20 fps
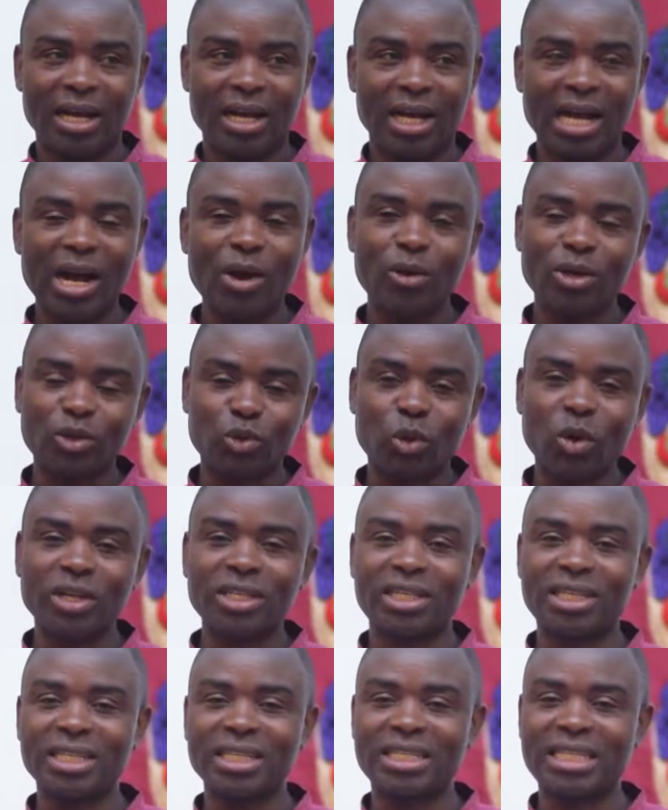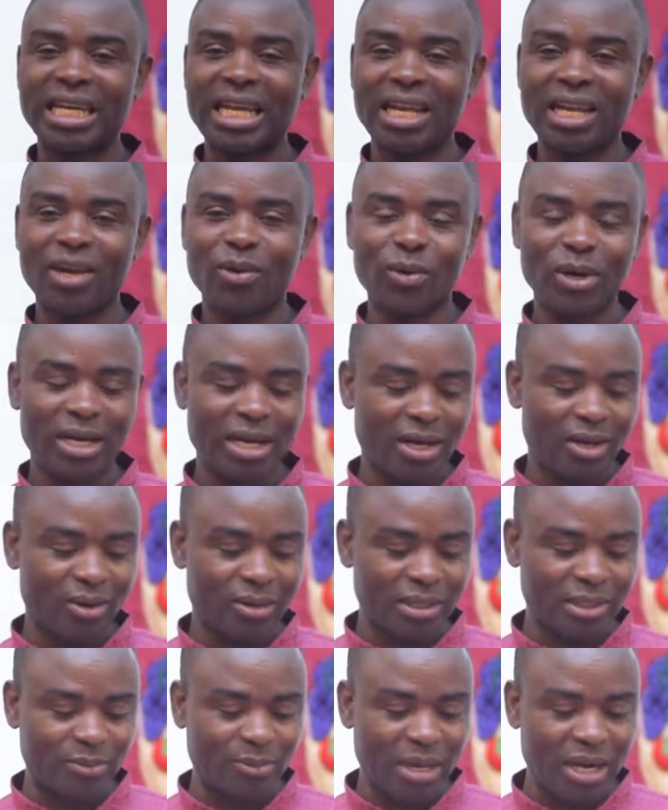I was watching tele when
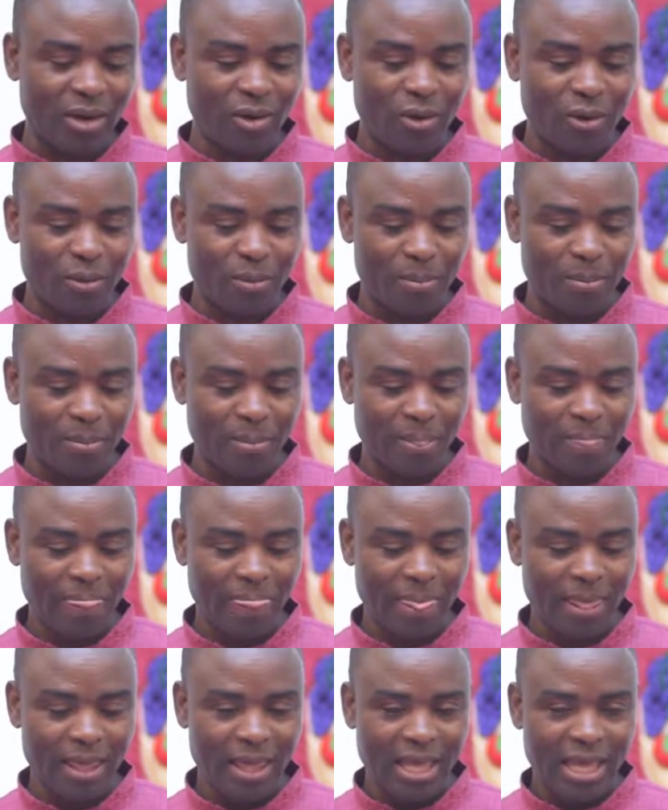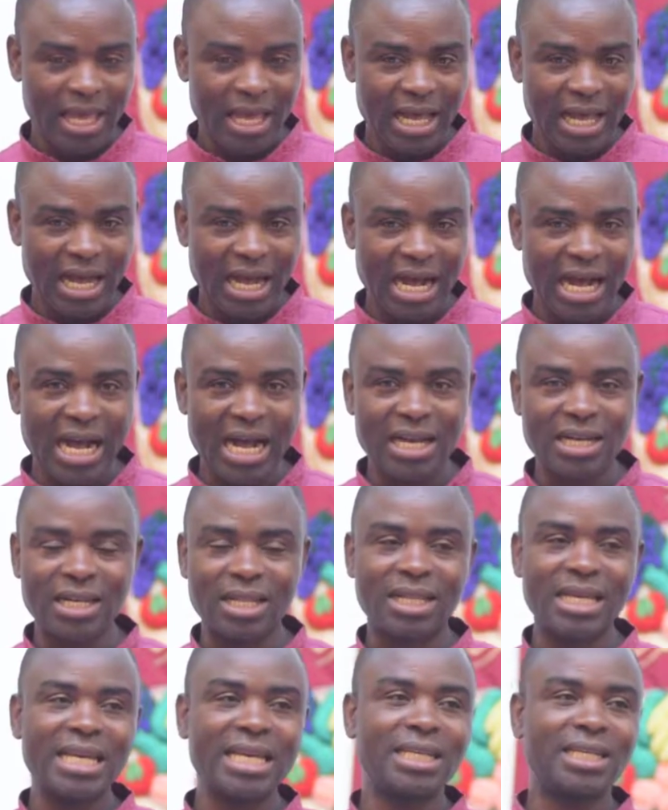I was back home,
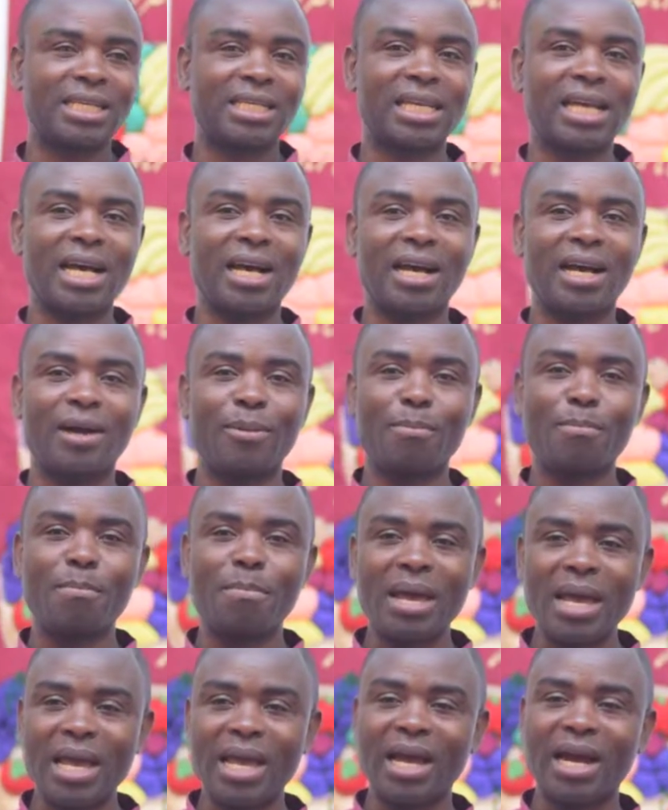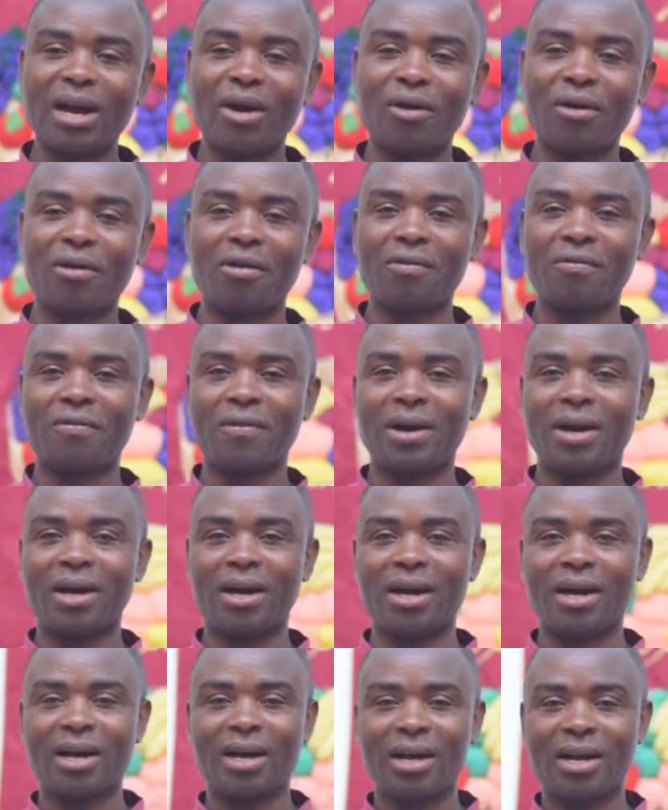and this mayor
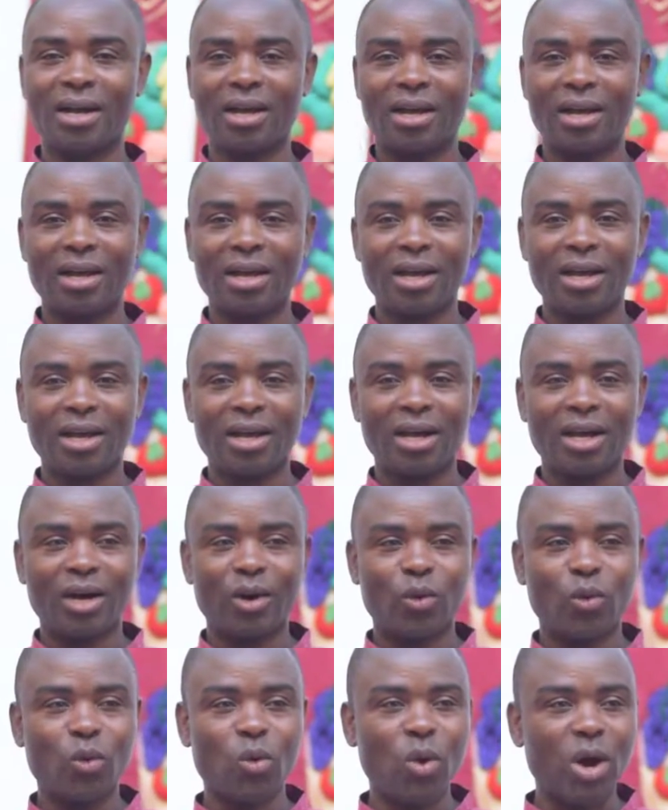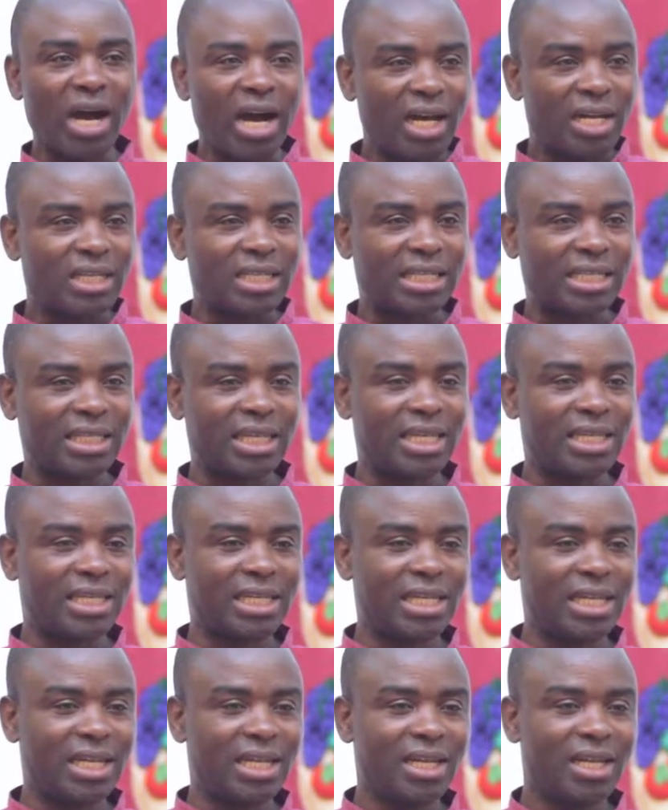of one
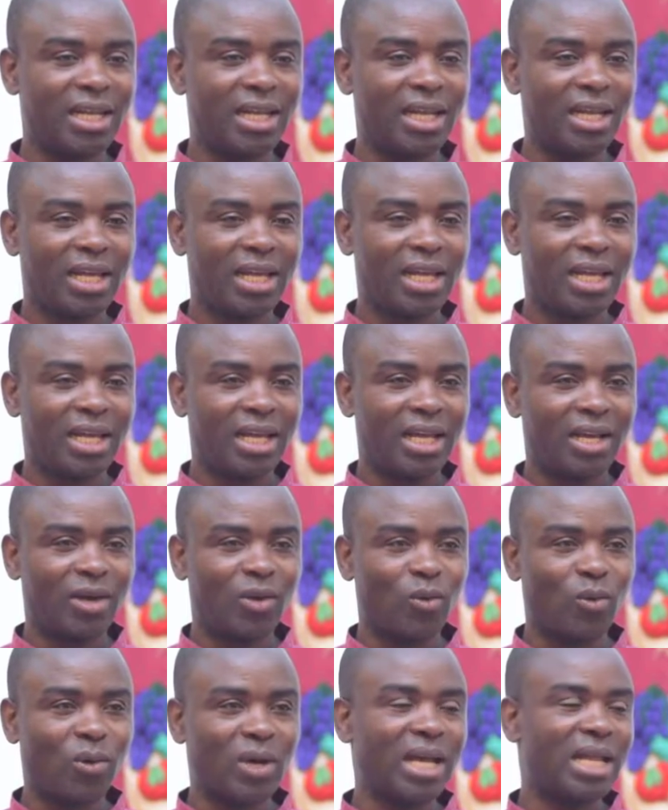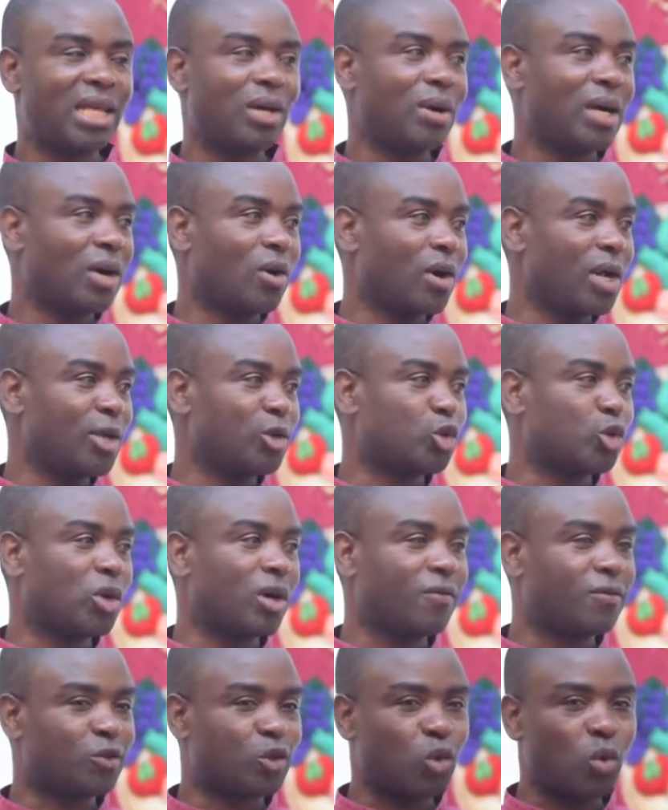city, where they were going to
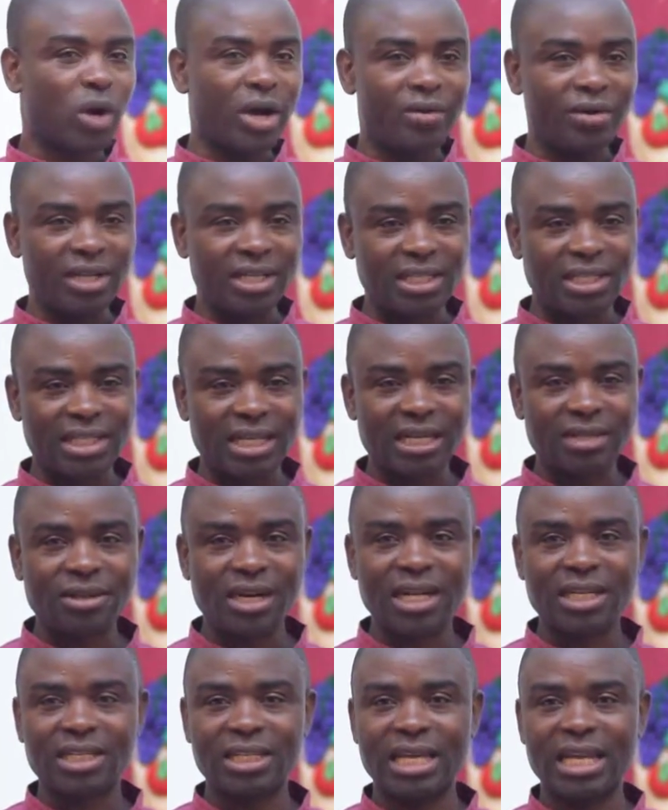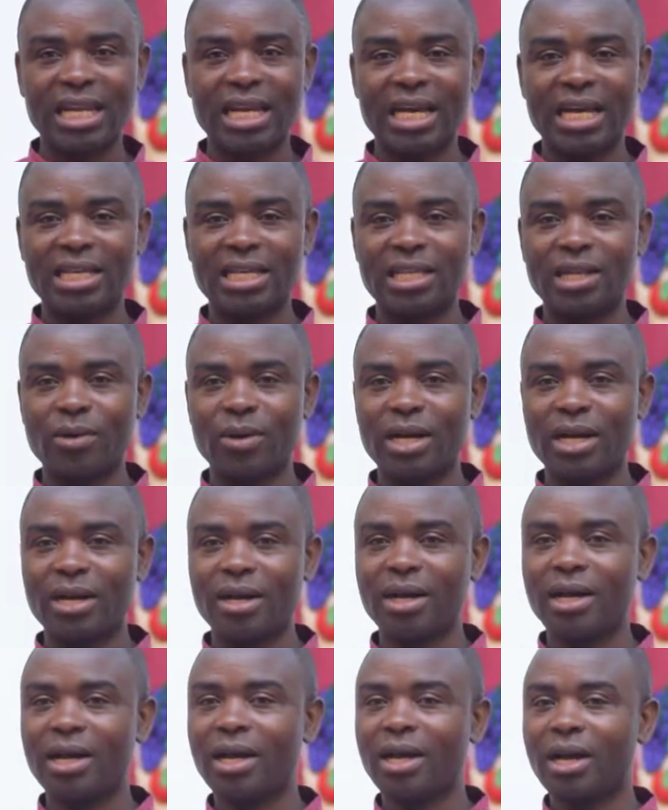have tourist attraction and there
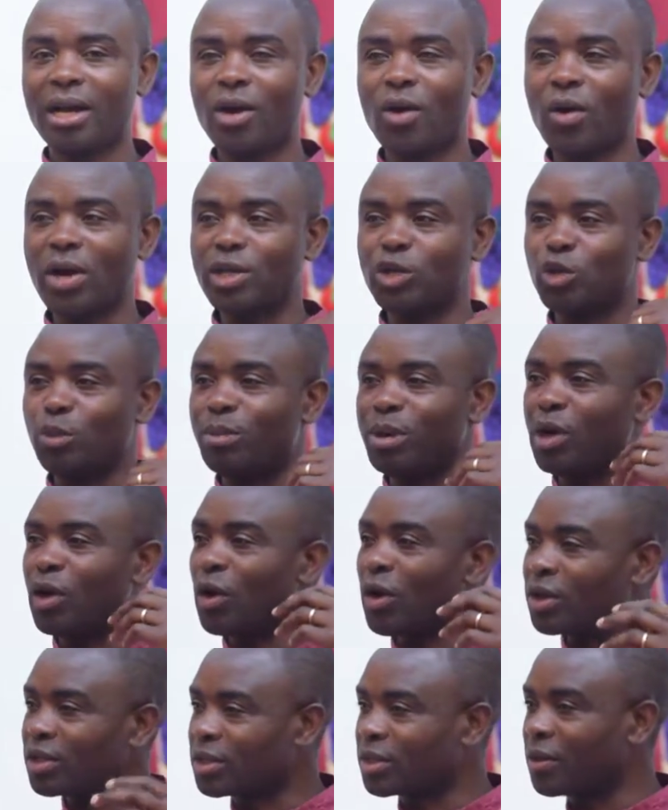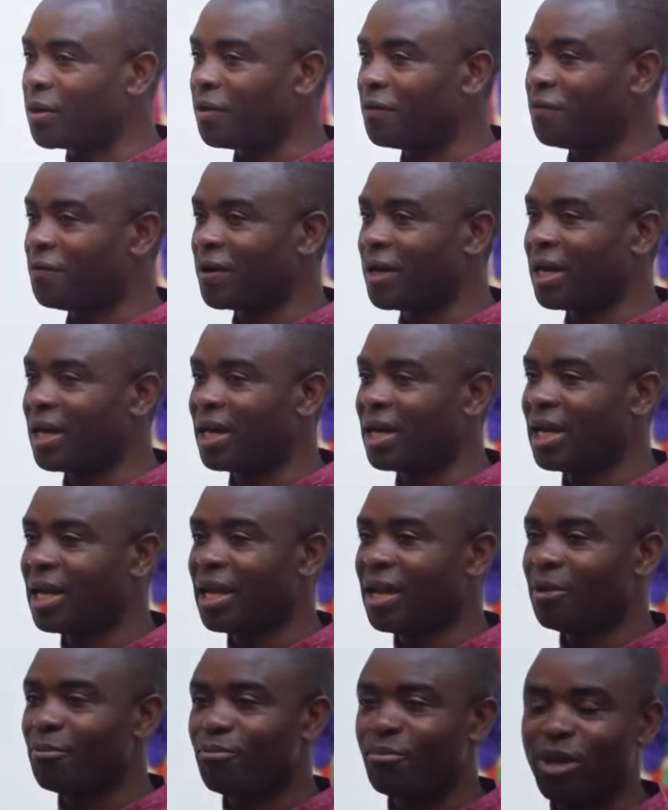were going to be lots
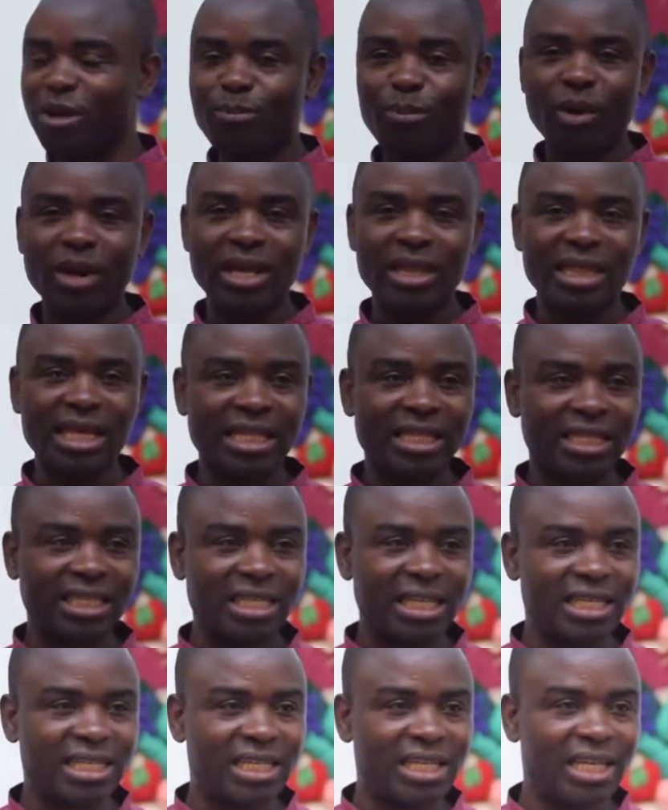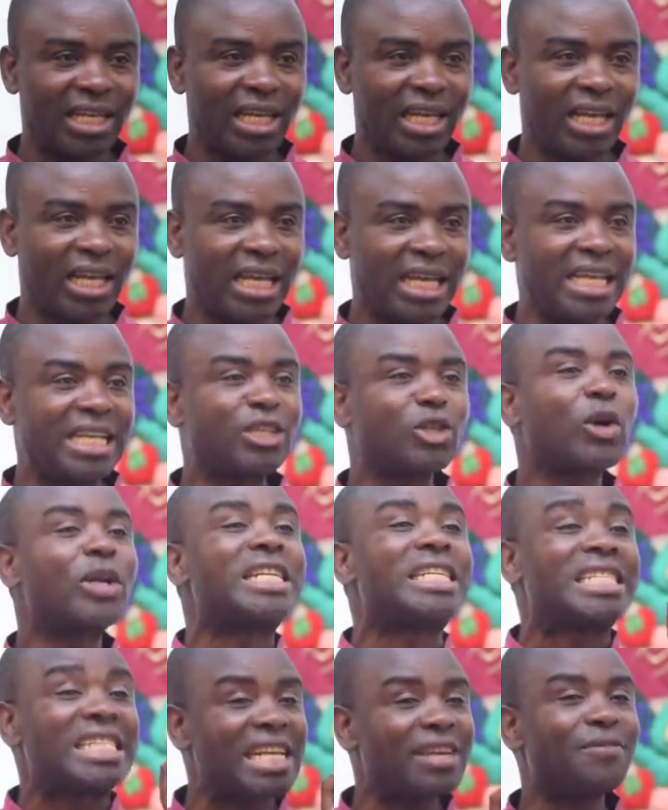of people in that city, is
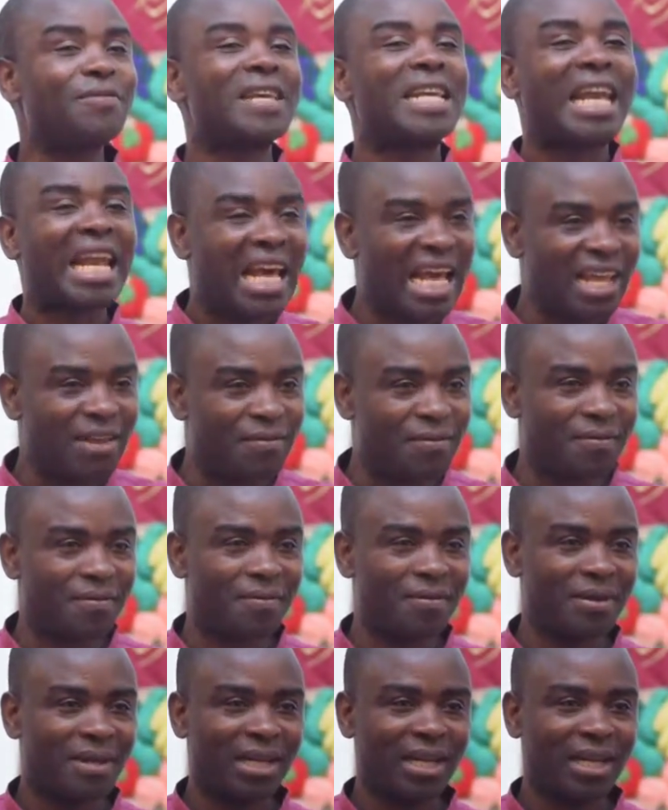on TV live,